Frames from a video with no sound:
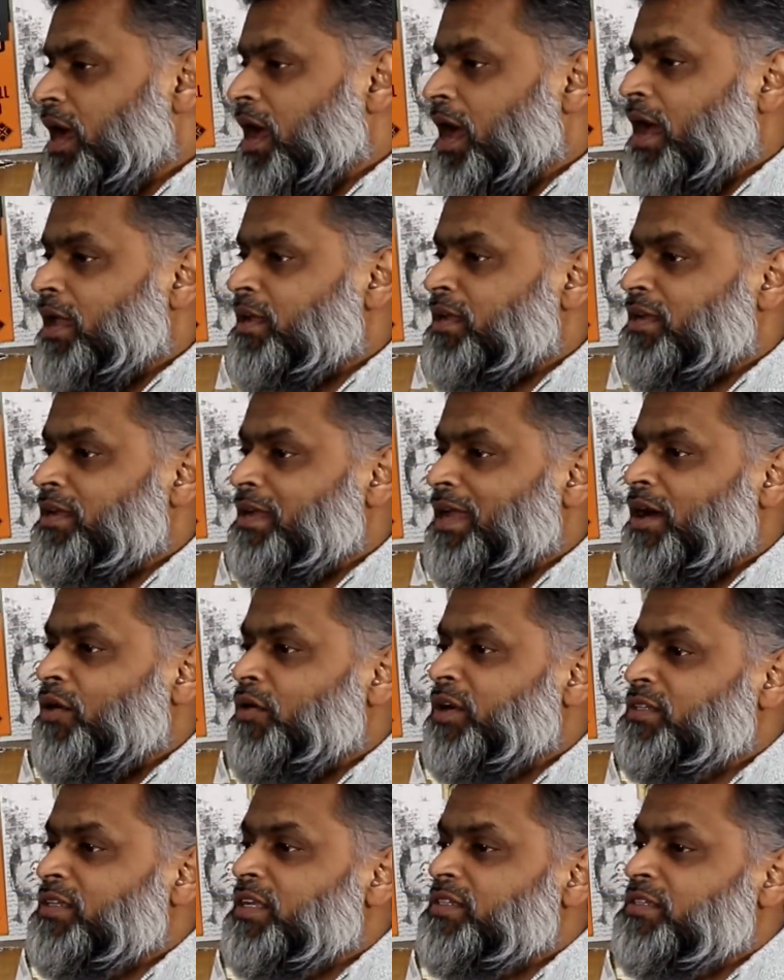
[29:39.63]
And
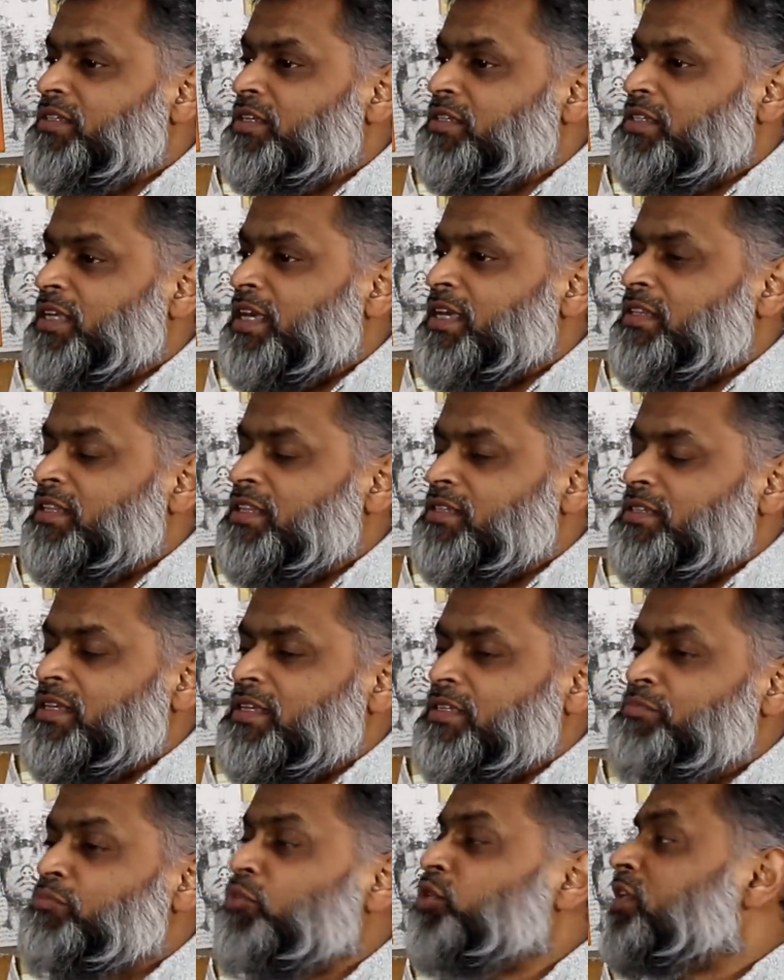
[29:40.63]
now, as let's just say, this
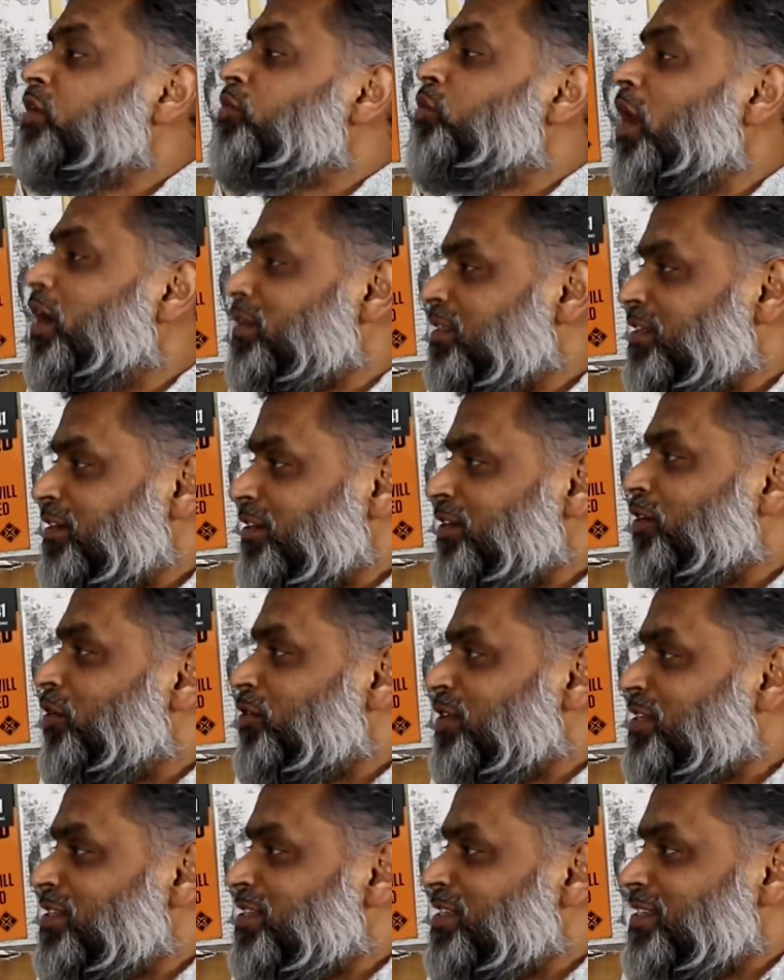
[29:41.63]
is mutawatir, you know,
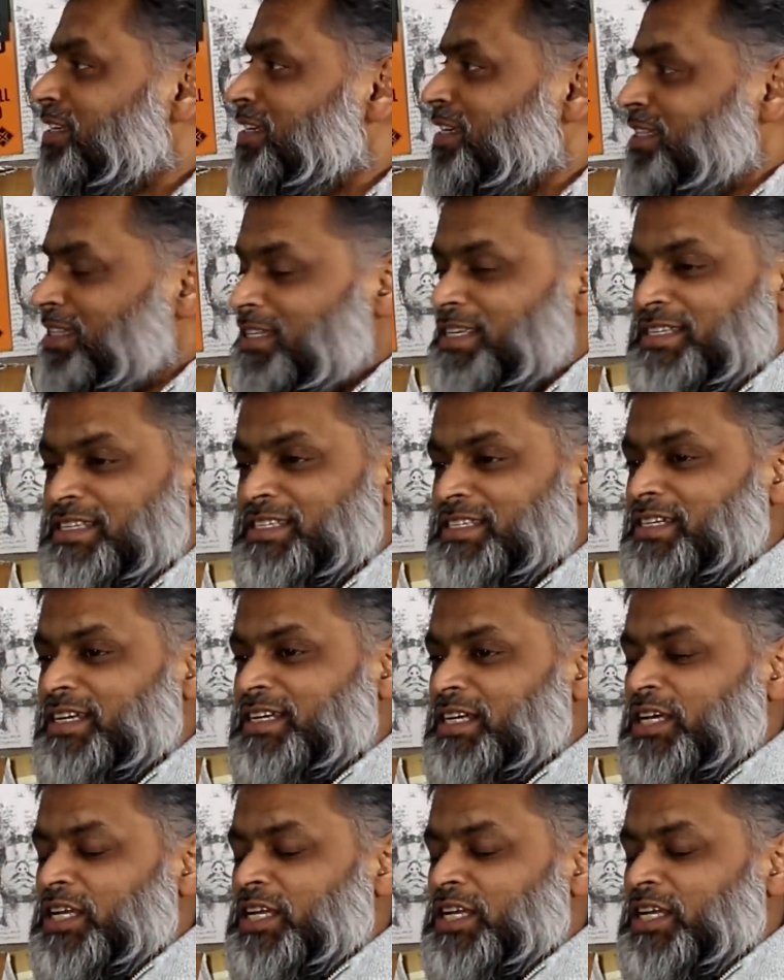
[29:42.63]
this is